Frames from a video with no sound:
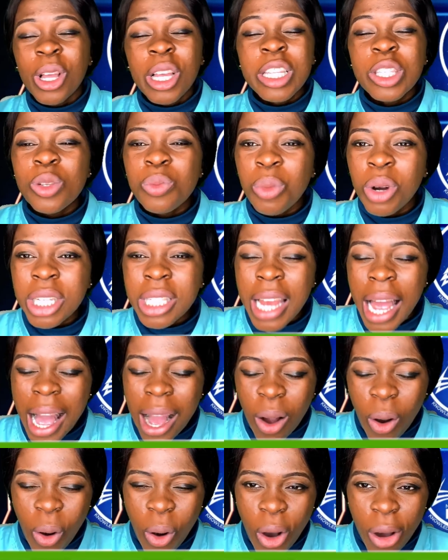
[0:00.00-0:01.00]
too much
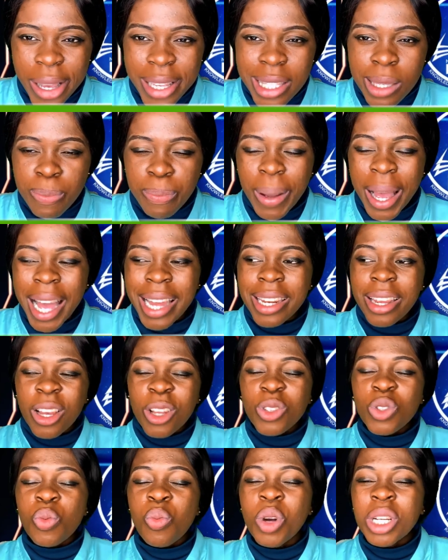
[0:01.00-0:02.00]
alcohol is bad
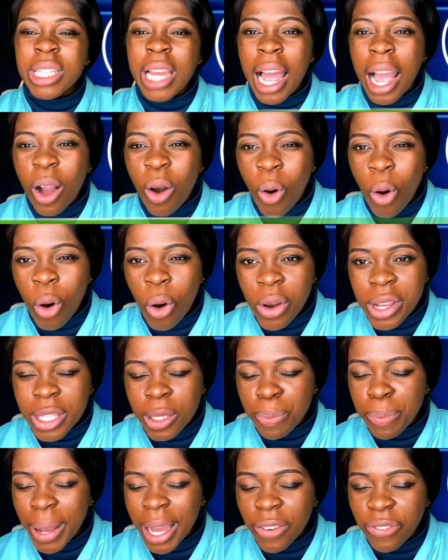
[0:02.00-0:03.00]
too much alcohol is
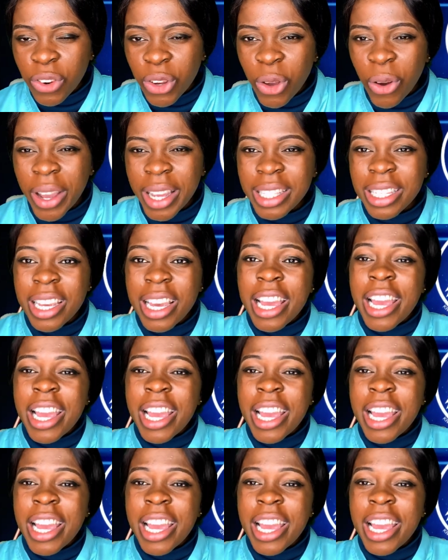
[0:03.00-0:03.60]
bad for your health